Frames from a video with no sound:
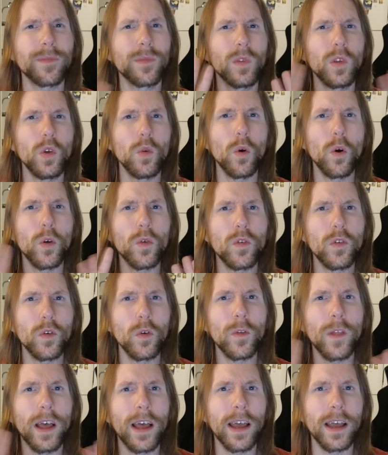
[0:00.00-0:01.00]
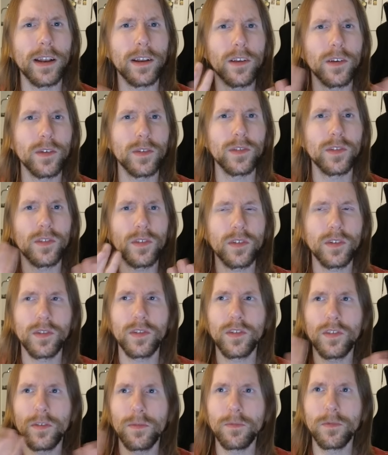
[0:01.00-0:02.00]
You won't do that because
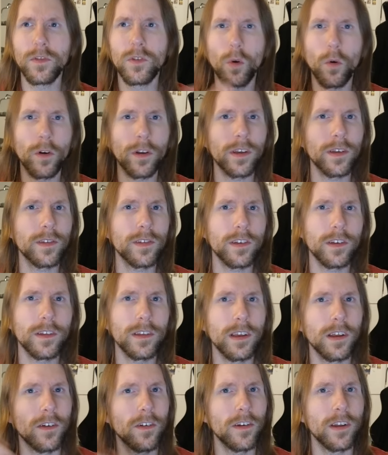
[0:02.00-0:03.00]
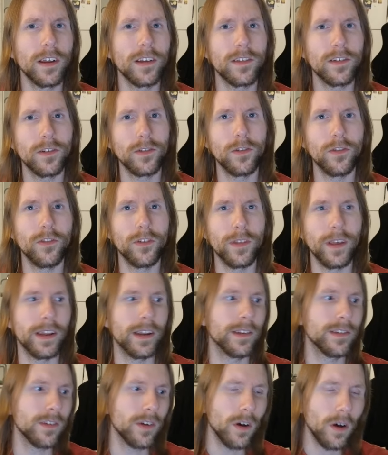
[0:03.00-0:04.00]
some dorcas on the internet told you that
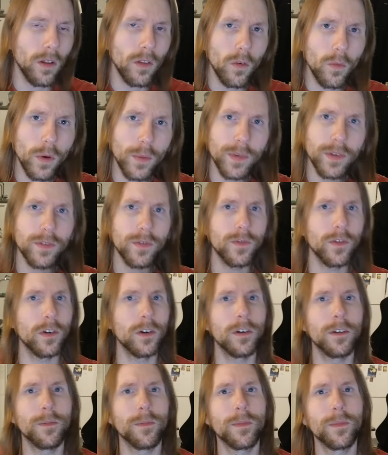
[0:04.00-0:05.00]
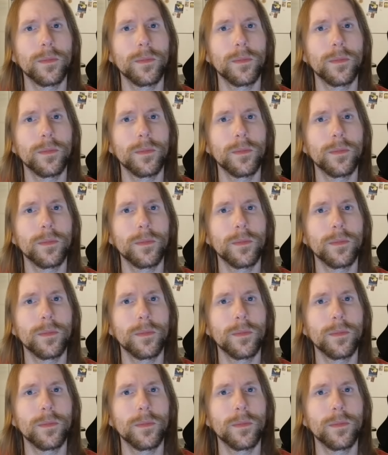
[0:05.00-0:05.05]
it's all the woman's fault,